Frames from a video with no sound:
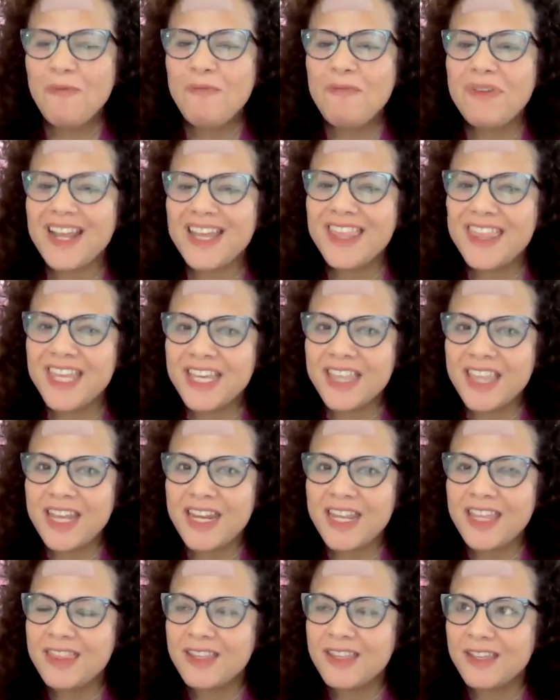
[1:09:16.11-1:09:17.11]
But I think
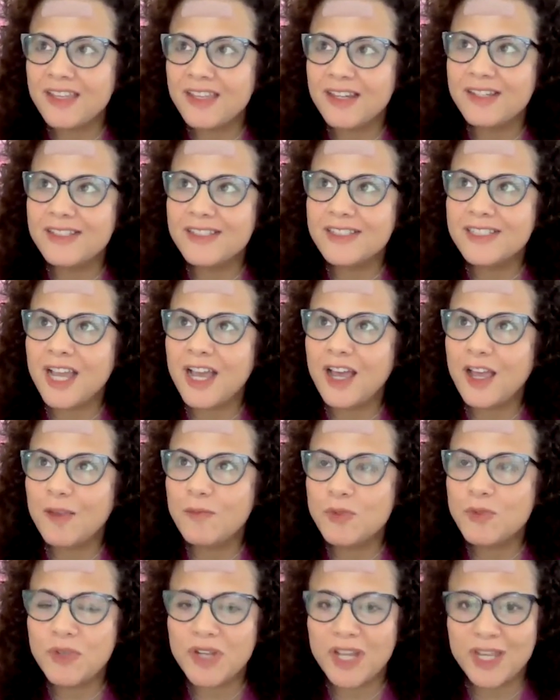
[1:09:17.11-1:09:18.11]
that in the
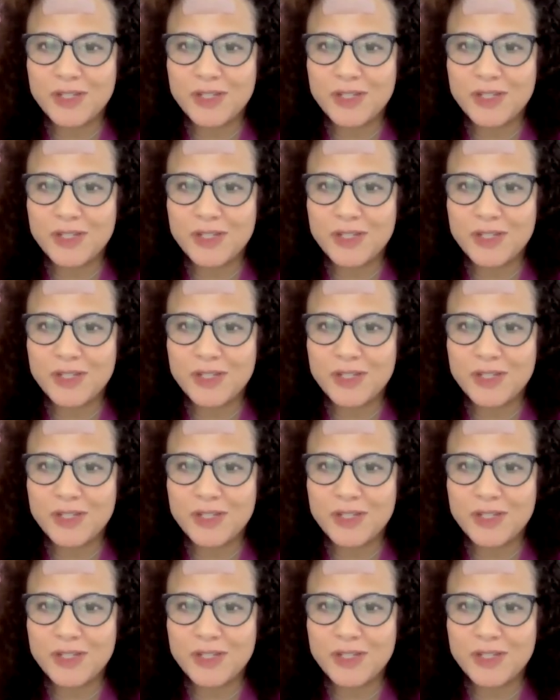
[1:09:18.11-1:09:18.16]
times when